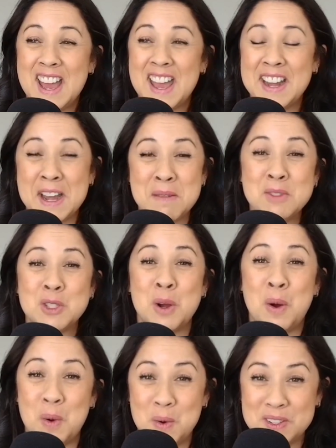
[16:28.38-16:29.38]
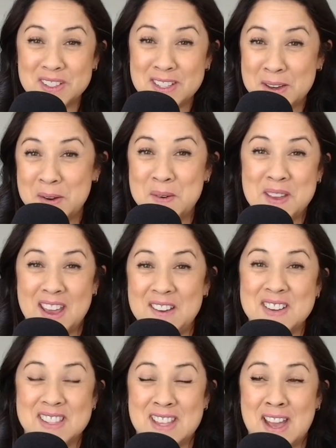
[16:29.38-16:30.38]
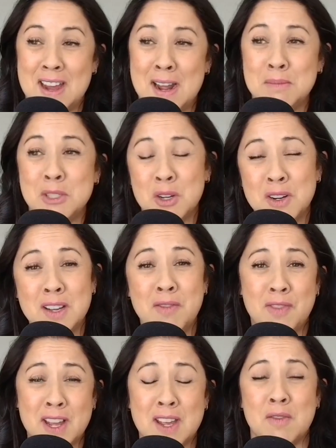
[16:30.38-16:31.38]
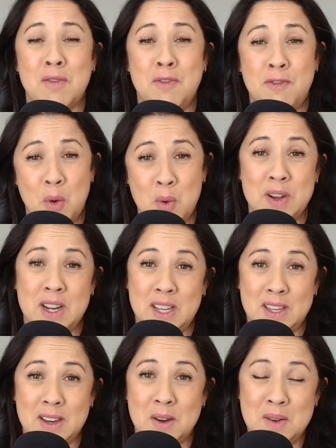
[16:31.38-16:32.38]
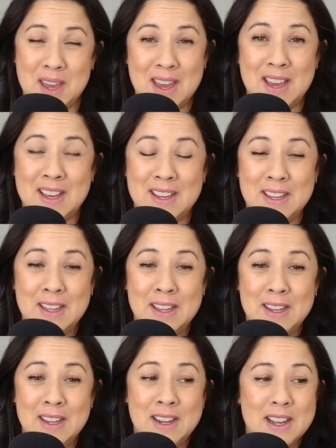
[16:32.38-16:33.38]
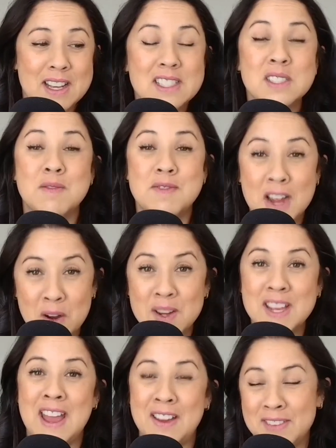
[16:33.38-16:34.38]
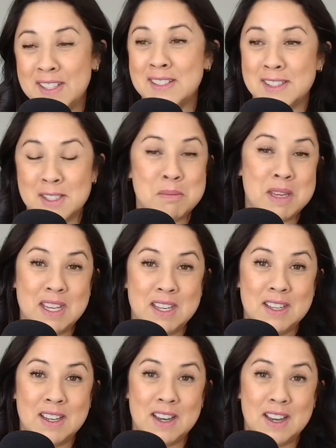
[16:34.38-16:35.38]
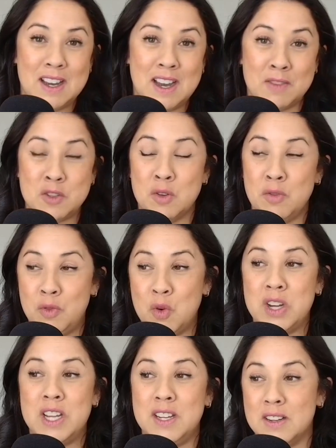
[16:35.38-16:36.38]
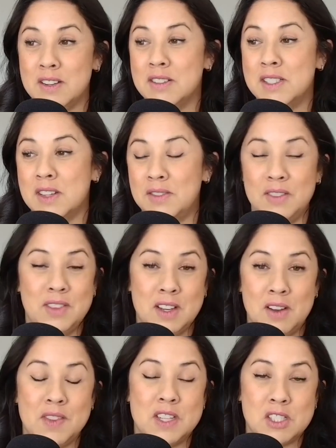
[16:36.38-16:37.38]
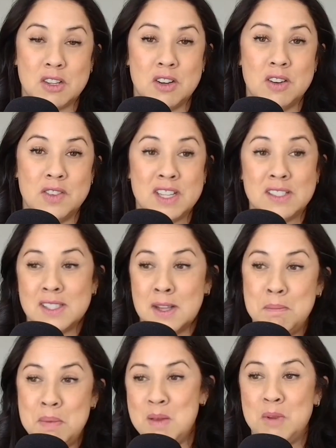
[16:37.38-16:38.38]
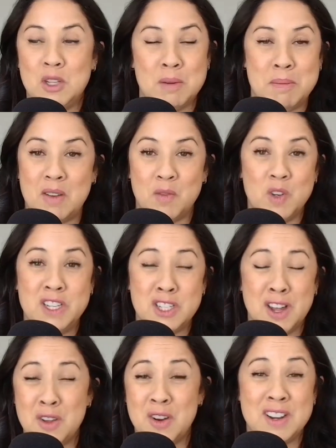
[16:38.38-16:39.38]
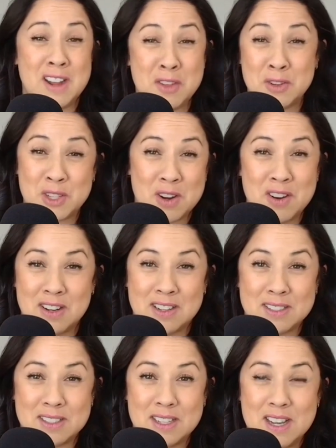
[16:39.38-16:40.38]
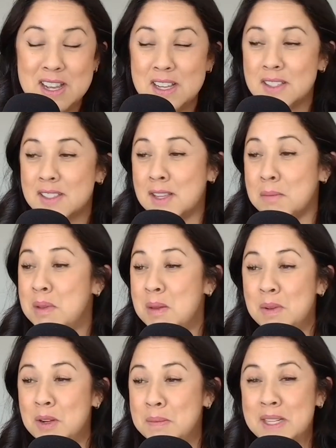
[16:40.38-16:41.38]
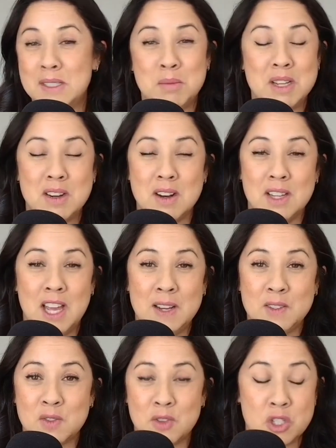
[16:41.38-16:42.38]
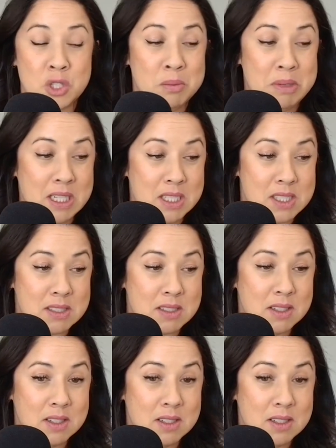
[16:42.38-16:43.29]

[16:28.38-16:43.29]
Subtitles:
And I'm totally okay with that. I'm turning freaking 40, okay? It's very evident to me after 40 years of living on this earth that some people are meant for each other and others aren't. Some people are meant to be in our lives for 2 minutes,